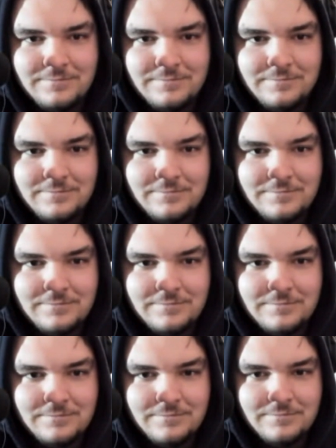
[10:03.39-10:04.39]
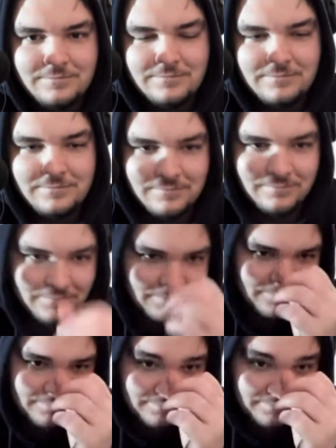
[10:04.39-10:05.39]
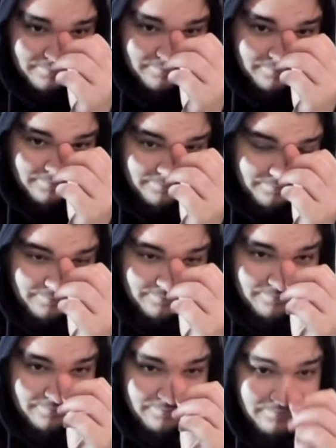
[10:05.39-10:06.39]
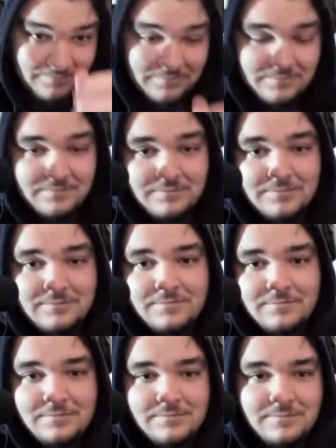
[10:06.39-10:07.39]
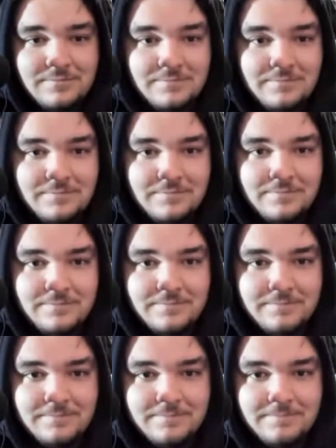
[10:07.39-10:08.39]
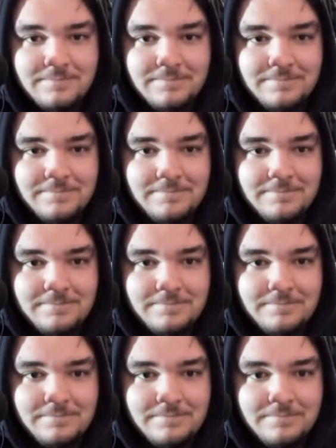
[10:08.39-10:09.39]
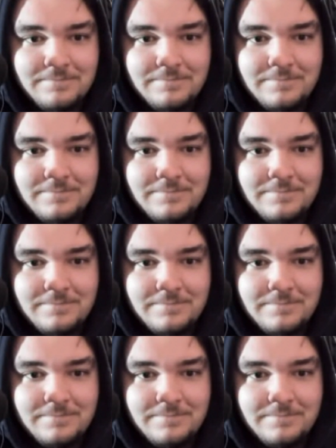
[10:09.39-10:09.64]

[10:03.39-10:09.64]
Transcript: [no speech]